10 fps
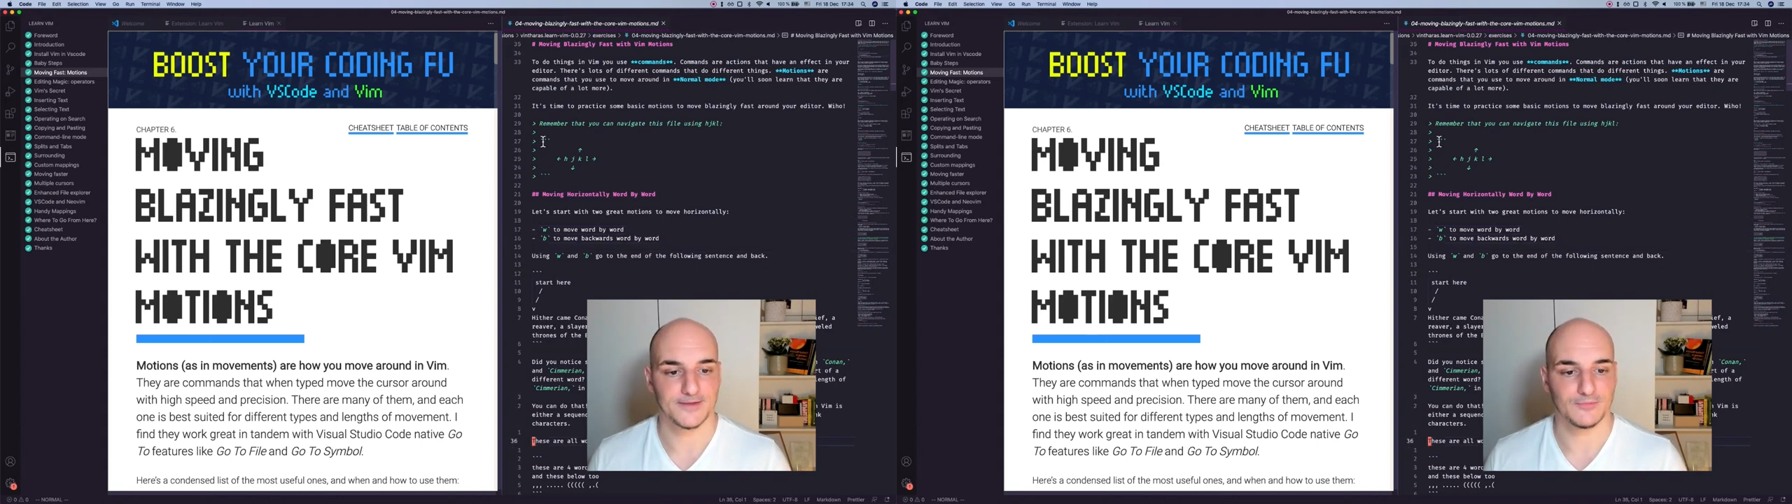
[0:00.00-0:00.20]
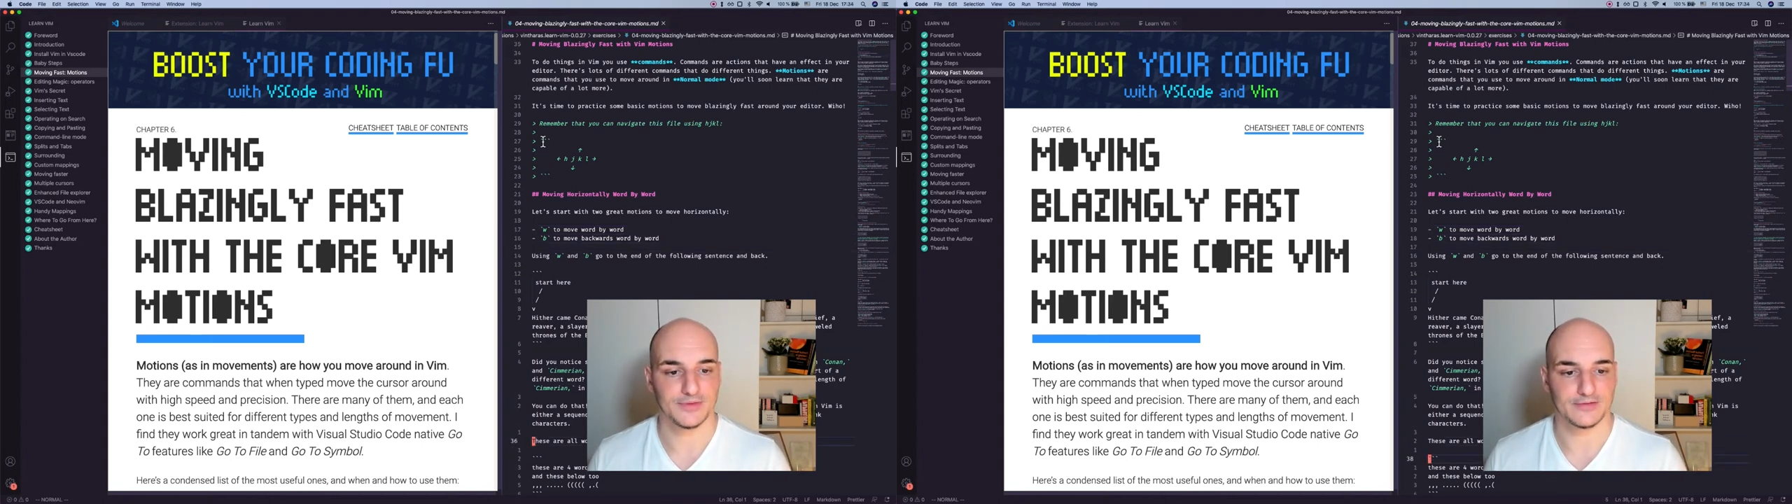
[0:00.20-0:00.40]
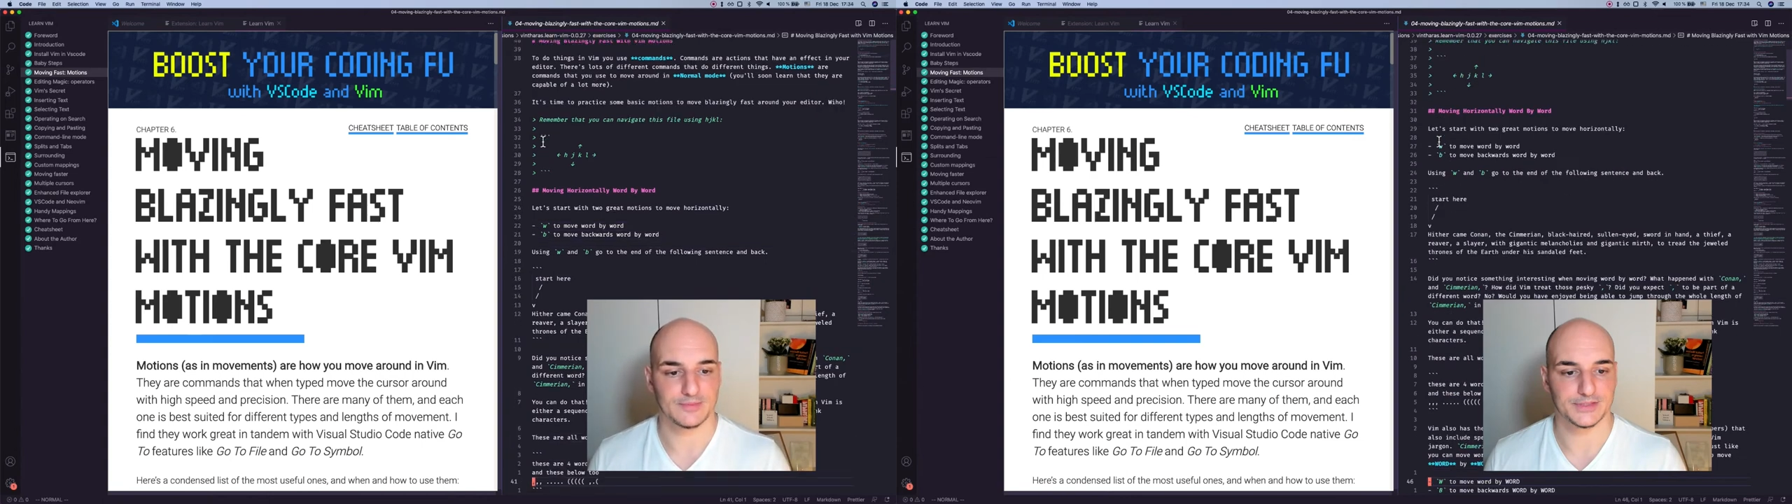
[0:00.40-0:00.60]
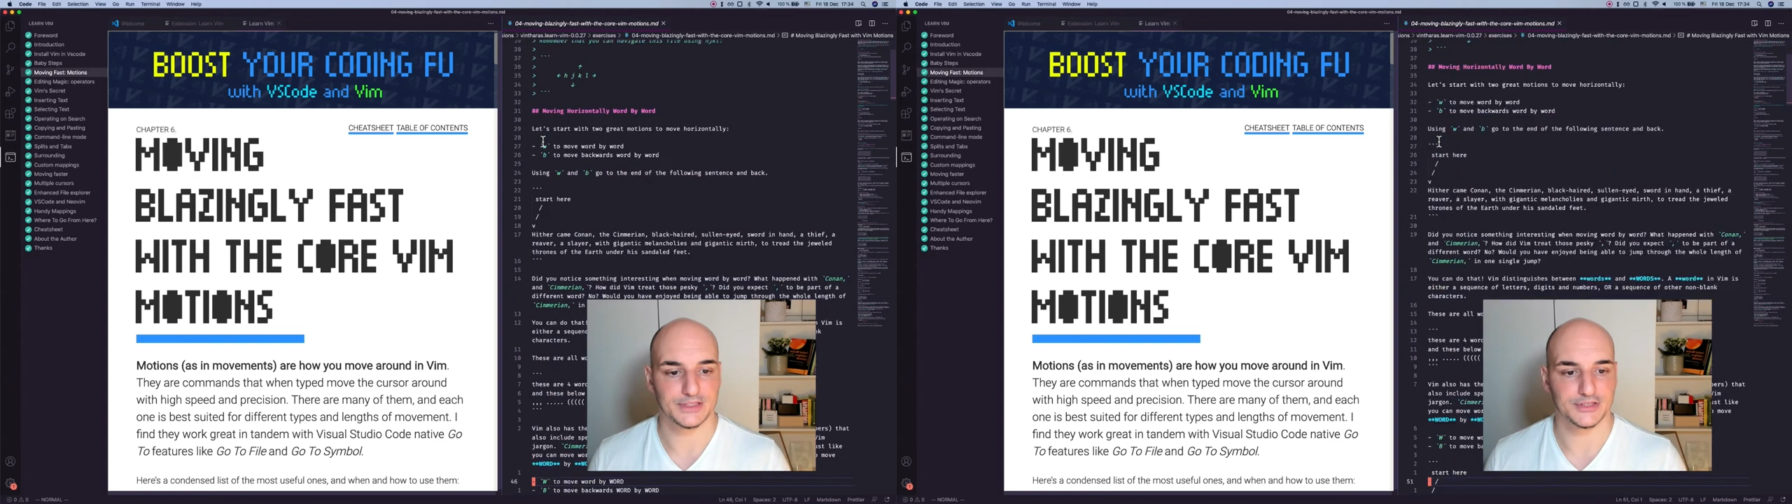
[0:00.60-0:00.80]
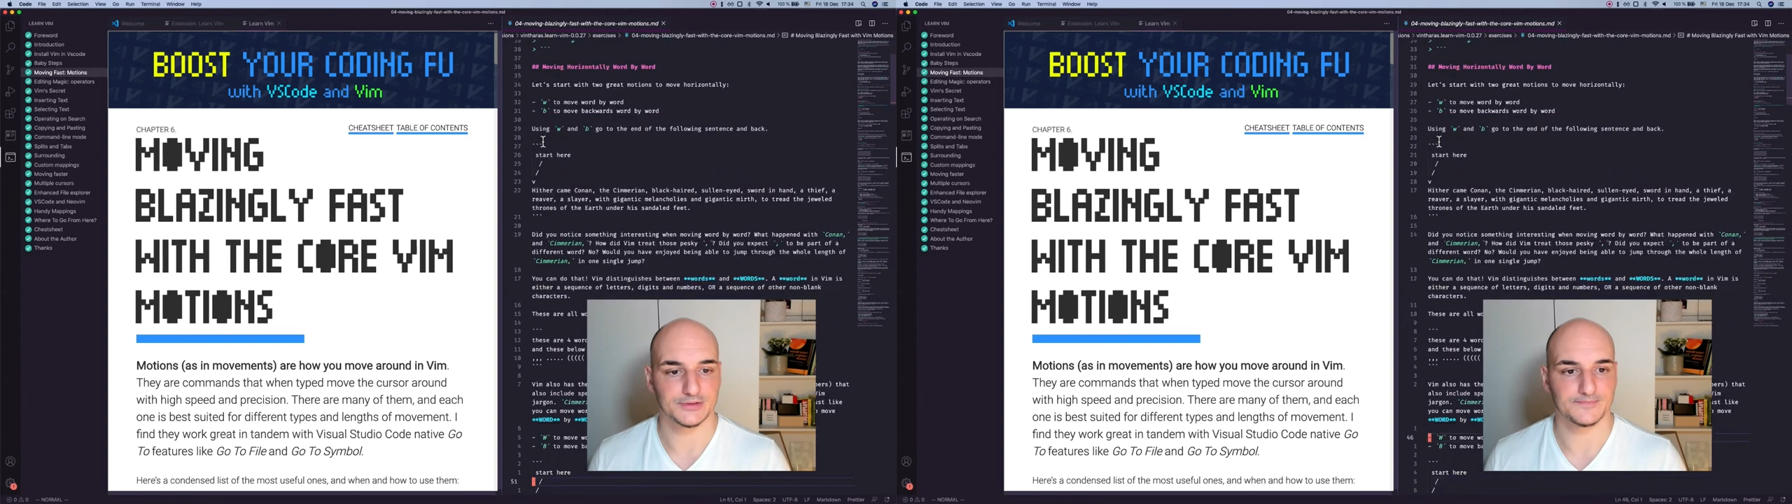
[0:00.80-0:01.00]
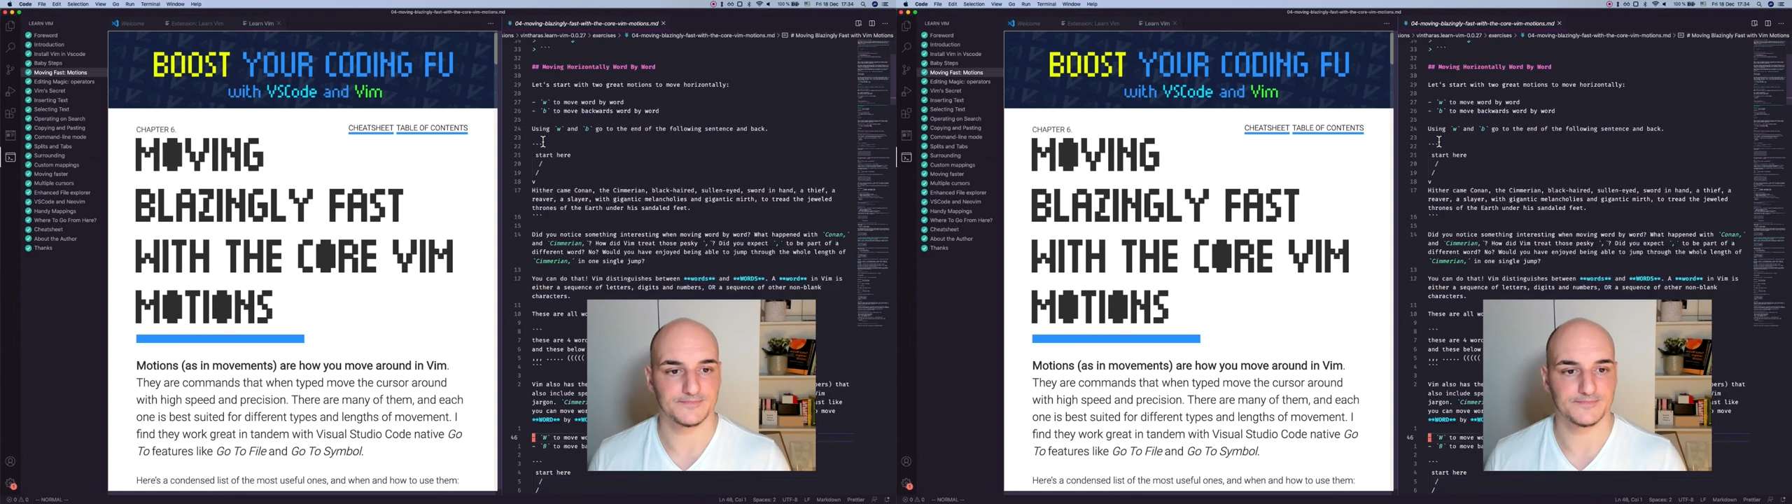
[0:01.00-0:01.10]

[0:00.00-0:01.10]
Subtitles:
without repetition.